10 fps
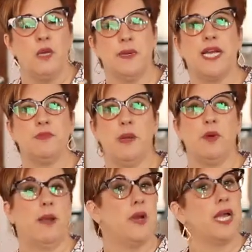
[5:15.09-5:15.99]
Because remember,
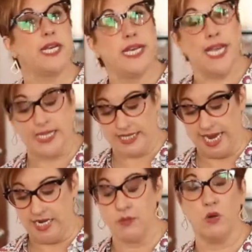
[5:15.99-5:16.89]
I'm not gonna guess
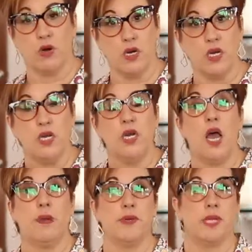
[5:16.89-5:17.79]
anymore.
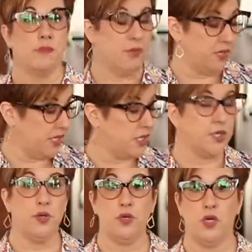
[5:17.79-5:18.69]
I'm gonna put it into
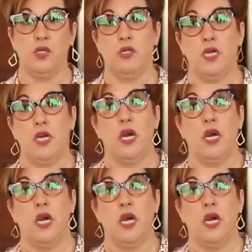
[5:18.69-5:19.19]
Google.